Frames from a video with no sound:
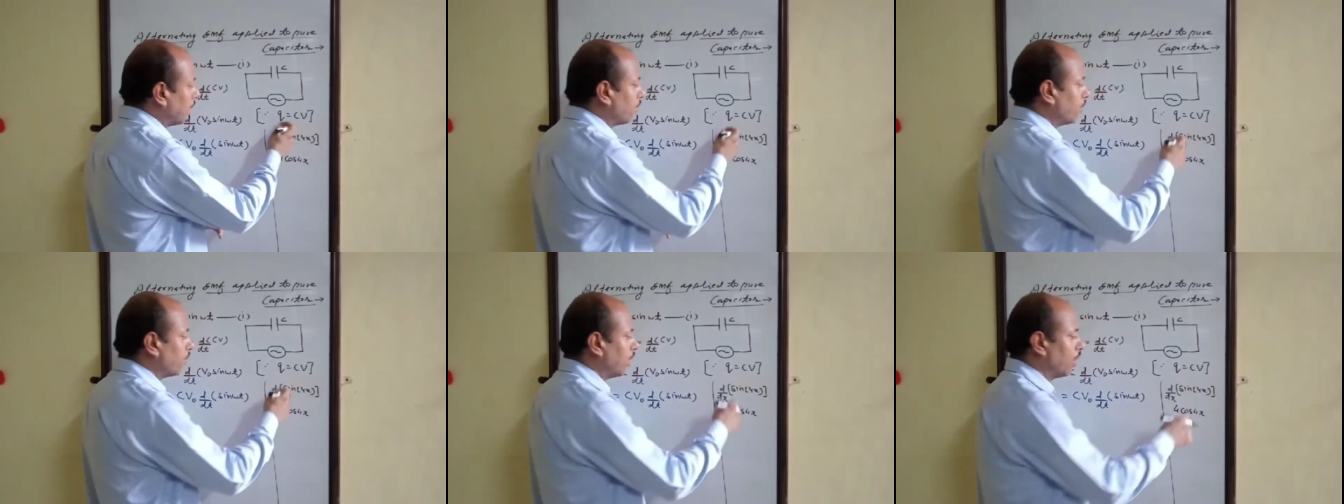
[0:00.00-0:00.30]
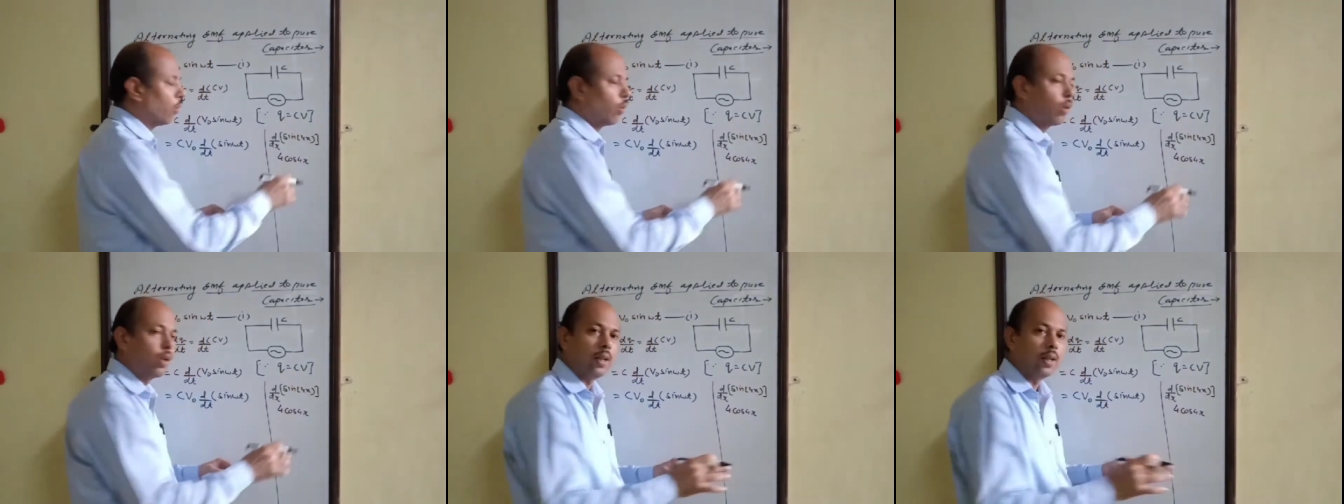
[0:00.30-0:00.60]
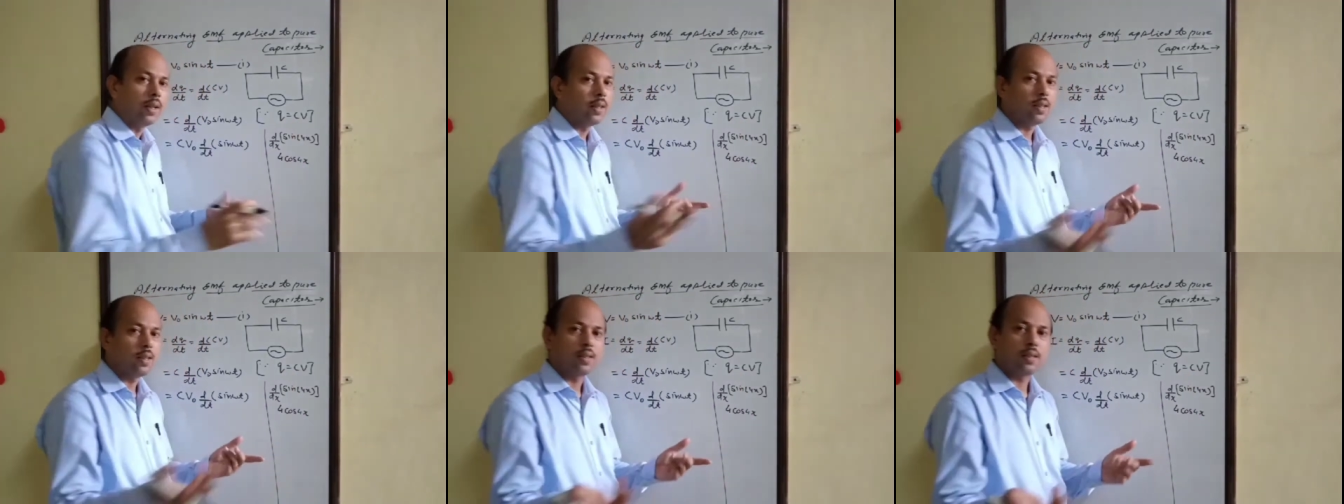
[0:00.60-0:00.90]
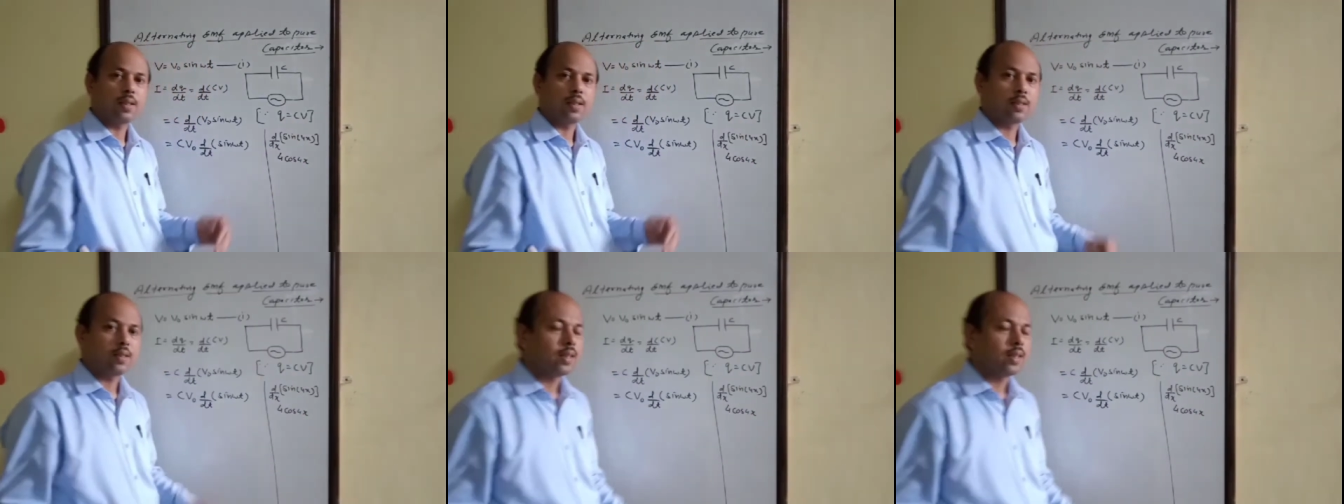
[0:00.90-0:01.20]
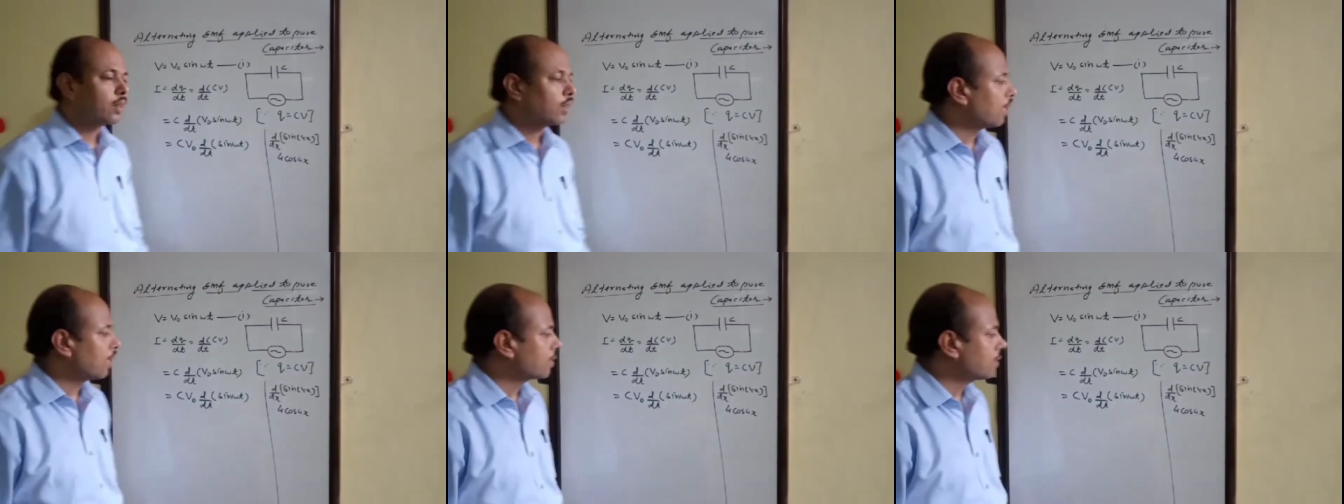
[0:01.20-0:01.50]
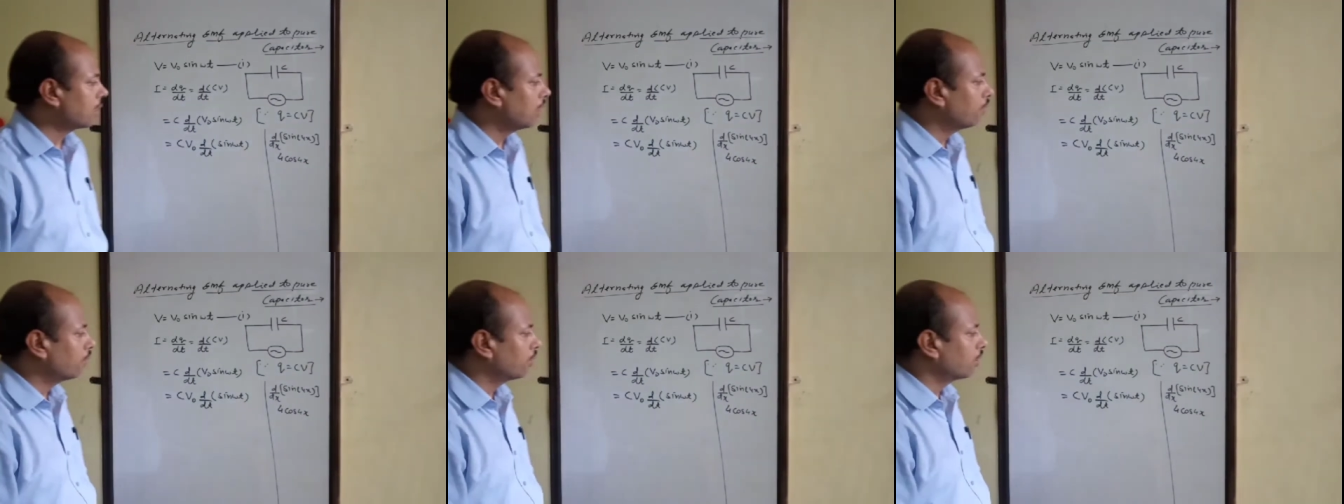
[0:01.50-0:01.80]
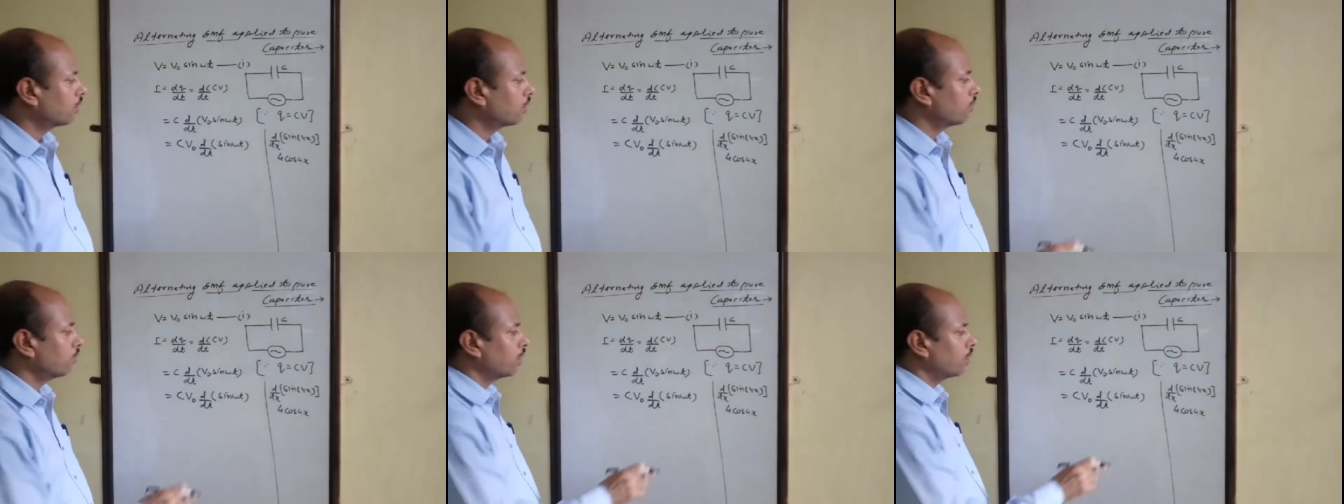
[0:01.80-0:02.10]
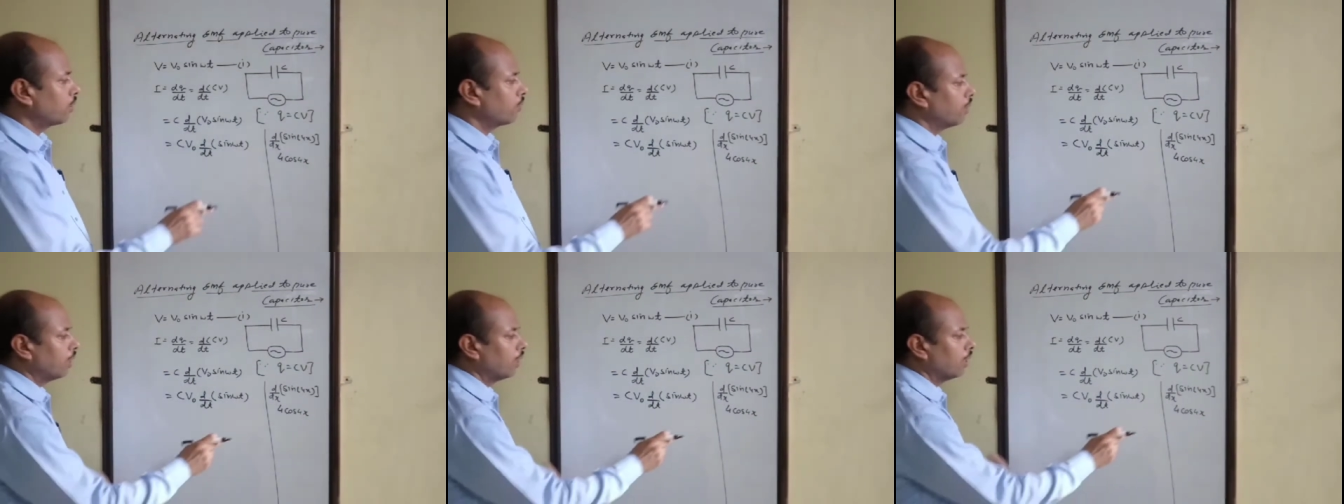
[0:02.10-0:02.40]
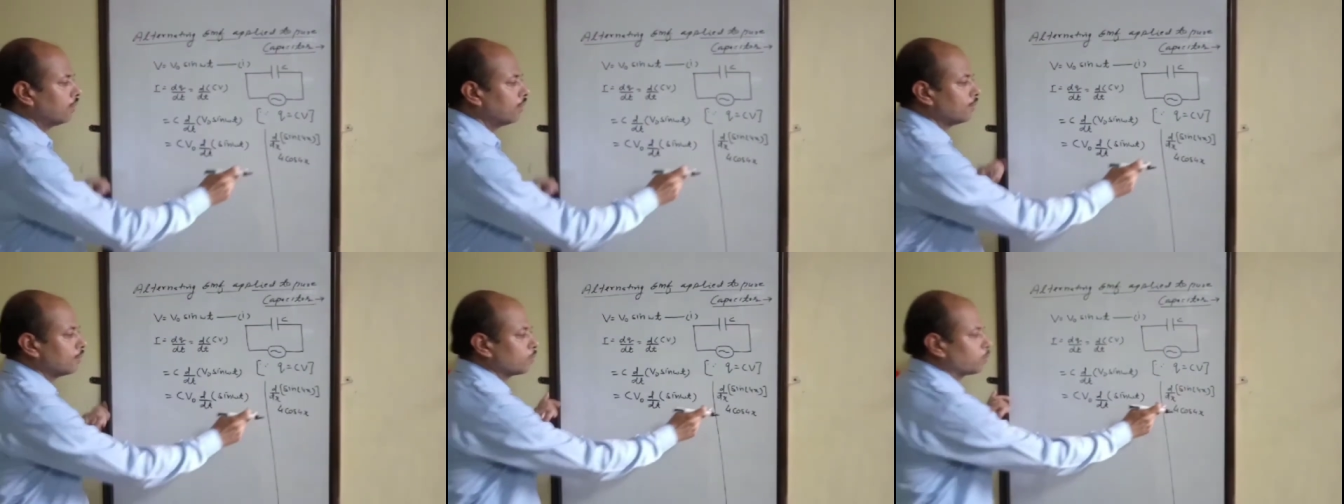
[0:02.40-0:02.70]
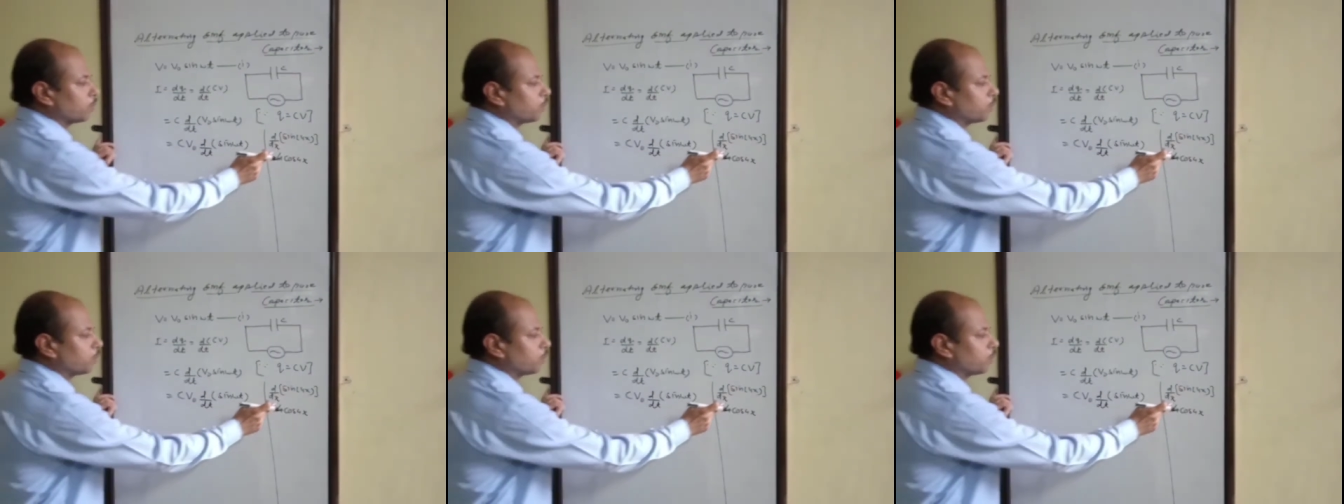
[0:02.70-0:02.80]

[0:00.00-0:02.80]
That we have already discussed in class 11 very well.